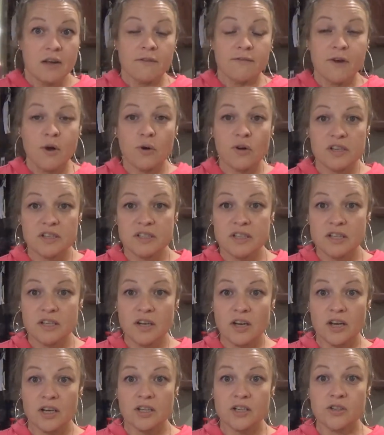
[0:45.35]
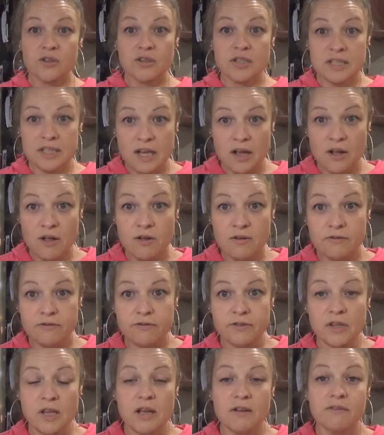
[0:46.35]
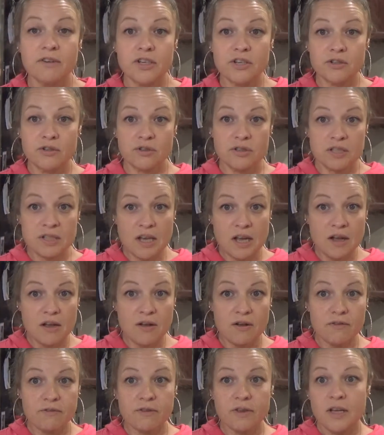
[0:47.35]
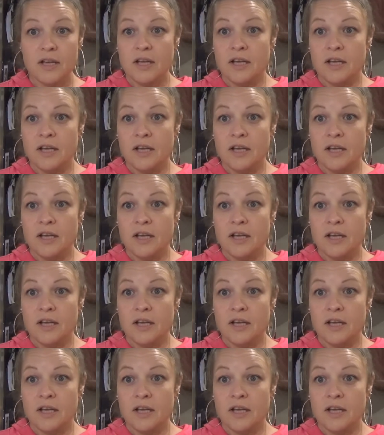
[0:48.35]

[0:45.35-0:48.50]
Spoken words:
focusing on yourself, loving yourself,